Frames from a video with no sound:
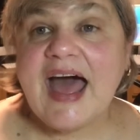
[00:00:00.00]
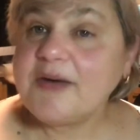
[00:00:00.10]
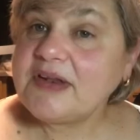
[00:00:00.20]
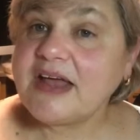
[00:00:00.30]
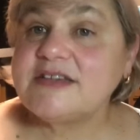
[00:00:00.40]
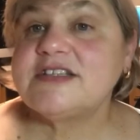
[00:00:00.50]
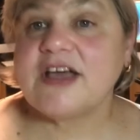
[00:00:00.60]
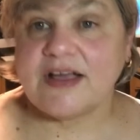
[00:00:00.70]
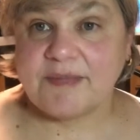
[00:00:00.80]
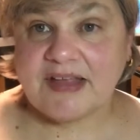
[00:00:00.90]
I would like to
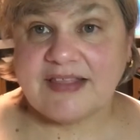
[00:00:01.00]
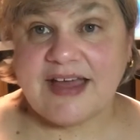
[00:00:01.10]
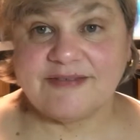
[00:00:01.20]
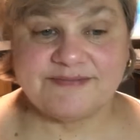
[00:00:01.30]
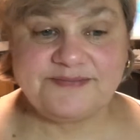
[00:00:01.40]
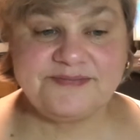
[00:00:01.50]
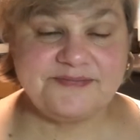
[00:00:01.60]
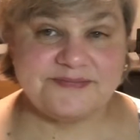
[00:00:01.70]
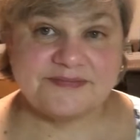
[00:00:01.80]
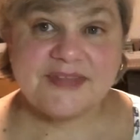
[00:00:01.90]
talk about
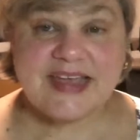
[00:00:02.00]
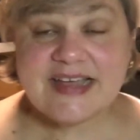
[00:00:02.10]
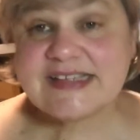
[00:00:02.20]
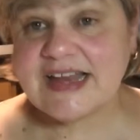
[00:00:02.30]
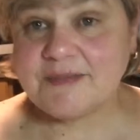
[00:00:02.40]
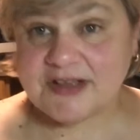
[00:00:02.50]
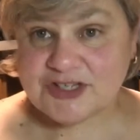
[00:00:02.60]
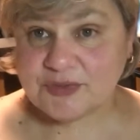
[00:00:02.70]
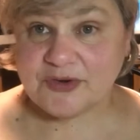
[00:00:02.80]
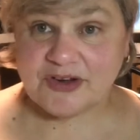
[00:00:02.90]
that. He said it
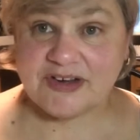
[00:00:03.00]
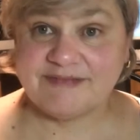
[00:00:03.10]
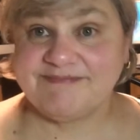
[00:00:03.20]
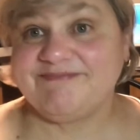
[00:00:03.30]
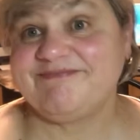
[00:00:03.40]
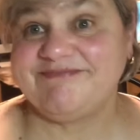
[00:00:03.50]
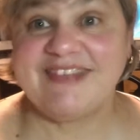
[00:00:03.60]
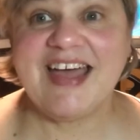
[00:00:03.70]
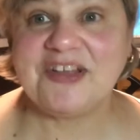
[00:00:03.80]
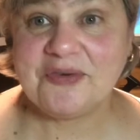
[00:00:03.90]
much more
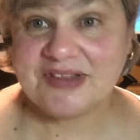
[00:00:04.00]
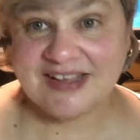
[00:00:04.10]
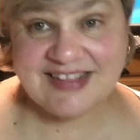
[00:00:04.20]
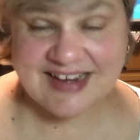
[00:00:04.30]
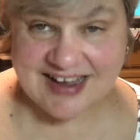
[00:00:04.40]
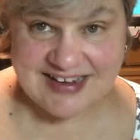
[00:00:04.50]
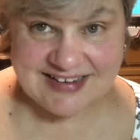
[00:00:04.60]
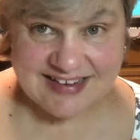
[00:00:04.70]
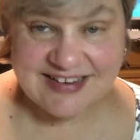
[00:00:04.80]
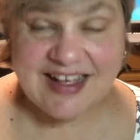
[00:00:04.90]
eloquently than I
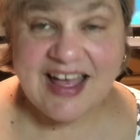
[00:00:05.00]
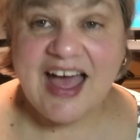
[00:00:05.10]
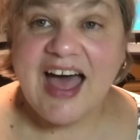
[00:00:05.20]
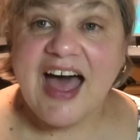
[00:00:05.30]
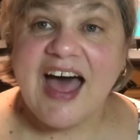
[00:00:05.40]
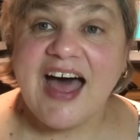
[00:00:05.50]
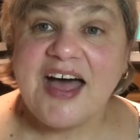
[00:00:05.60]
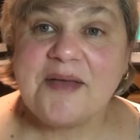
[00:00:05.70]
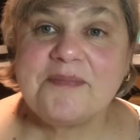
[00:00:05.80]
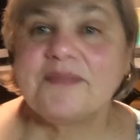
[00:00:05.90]
did,
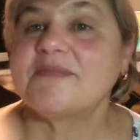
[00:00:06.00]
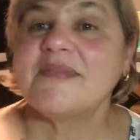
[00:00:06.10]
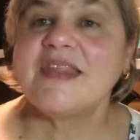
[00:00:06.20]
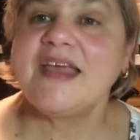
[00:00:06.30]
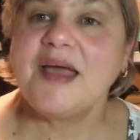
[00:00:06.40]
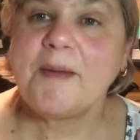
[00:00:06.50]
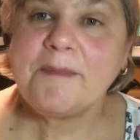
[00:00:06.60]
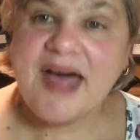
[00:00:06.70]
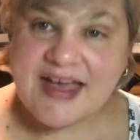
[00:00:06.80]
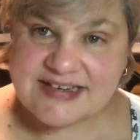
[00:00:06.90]

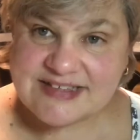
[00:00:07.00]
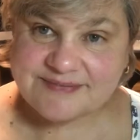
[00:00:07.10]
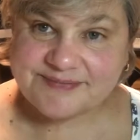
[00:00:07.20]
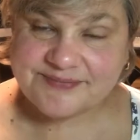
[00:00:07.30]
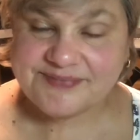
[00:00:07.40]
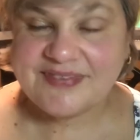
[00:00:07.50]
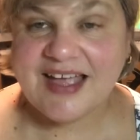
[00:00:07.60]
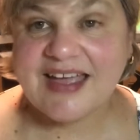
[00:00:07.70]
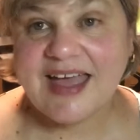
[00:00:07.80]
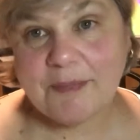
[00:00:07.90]
but
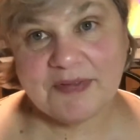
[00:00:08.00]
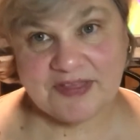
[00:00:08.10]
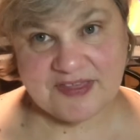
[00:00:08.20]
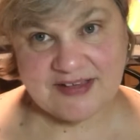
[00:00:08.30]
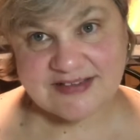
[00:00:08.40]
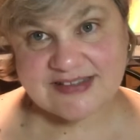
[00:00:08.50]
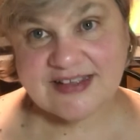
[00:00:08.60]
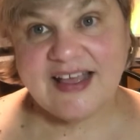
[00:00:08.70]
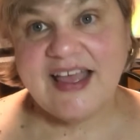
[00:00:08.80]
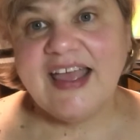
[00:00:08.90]
a couple of things.
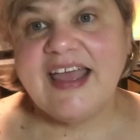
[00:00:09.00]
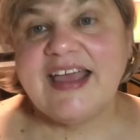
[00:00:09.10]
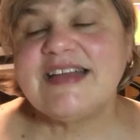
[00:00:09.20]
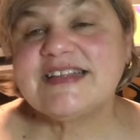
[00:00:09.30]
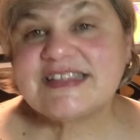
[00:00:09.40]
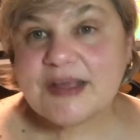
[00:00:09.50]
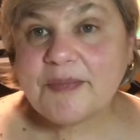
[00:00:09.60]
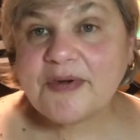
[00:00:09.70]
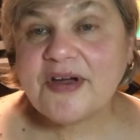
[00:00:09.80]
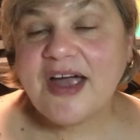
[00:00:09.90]
In
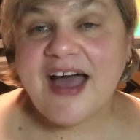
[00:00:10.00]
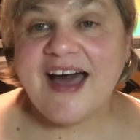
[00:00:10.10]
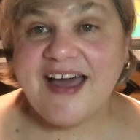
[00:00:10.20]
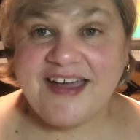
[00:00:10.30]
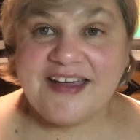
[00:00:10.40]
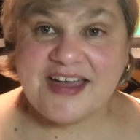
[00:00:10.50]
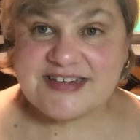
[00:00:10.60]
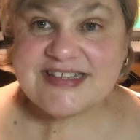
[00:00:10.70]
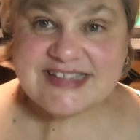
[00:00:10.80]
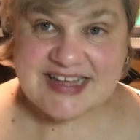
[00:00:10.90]
December, I got
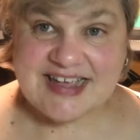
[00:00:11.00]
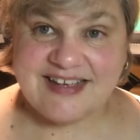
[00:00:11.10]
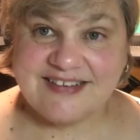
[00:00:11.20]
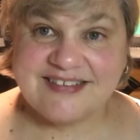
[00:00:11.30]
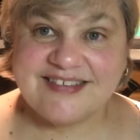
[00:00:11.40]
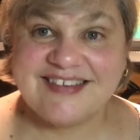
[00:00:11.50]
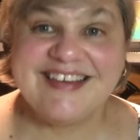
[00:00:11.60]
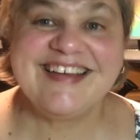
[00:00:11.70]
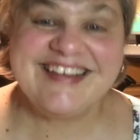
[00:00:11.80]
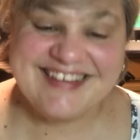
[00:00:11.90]
to see
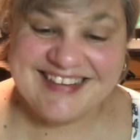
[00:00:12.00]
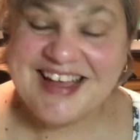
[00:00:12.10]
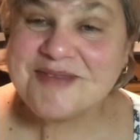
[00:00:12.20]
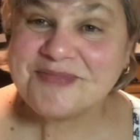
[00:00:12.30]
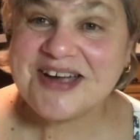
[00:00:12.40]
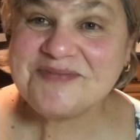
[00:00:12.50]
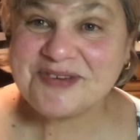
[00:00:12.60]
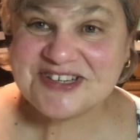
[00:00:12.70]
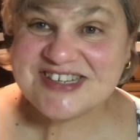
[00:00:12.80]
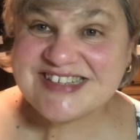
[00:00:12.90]
Pride and
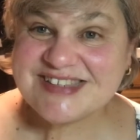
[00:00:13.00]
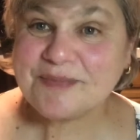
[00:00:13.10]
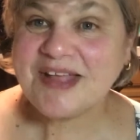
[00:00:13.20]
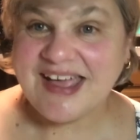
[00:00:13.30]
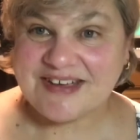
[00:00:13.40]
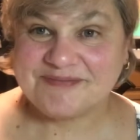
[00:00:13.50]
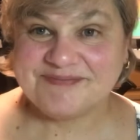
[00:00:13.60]
Prejudice, the play.